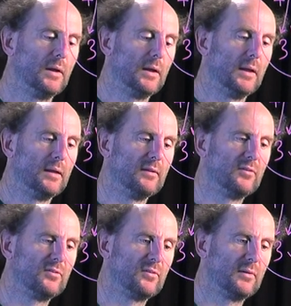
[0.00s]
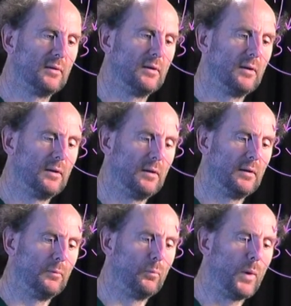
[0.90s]
Is
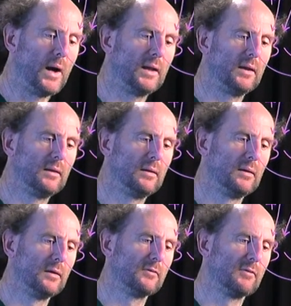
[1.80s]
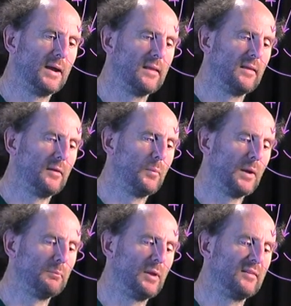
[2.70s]
1 greater than
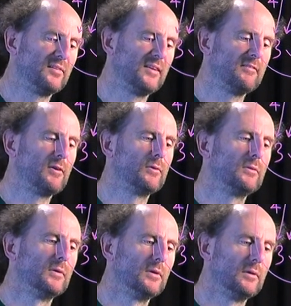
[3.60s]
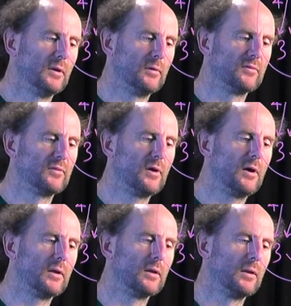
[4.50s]
1 plus 0? No, it's
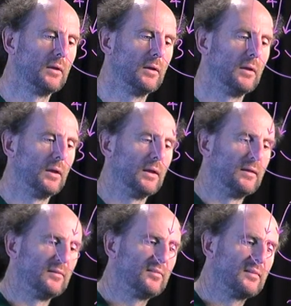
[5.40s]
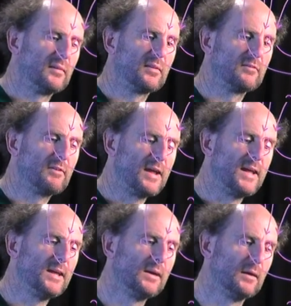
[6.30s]
not. Is
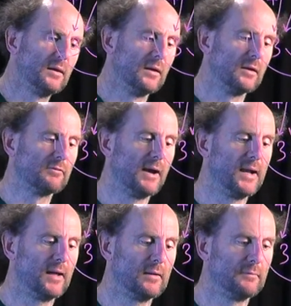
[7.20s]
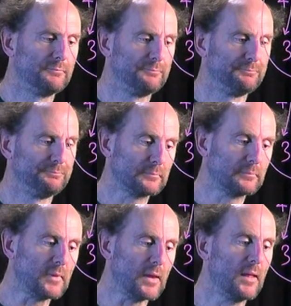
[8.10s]
3 greater
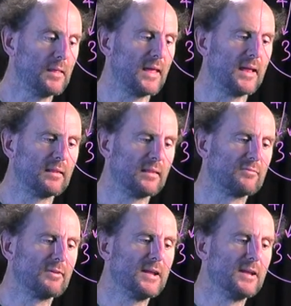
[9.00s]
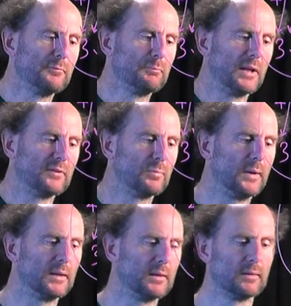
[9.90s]
than 3 plus
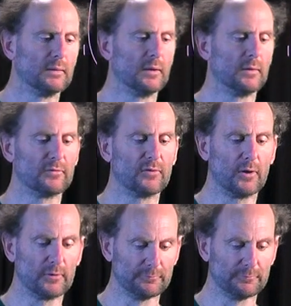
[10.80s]
1? No, it's not.